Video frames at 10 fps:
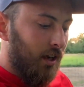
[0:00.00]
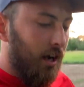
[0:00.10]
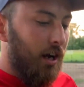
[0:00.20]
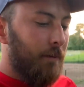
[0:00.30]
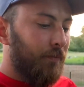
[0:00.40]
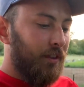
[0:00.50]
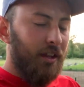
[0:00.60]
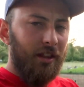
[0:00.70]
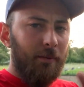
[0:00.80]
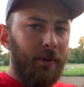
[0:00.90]

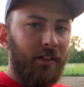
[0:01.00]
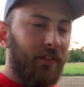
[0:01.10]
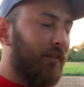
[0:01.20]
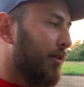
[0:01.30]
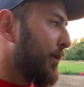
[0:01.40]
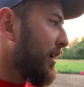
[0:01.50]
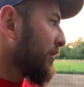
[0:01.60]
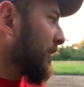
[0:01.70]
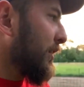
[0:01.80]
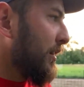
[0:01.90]
The benefit for
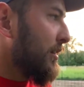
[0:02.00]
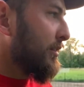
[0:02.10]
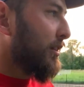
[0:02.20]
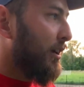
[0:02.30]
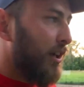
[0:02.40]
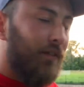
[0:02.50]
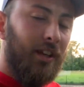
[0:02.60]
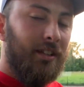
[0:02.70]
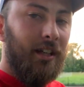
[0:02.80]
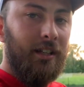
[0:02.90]
paneling is if you
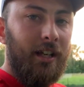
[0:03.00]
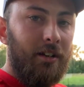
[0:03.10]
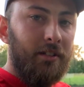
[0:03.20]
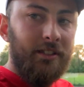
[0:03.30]
need to take it down,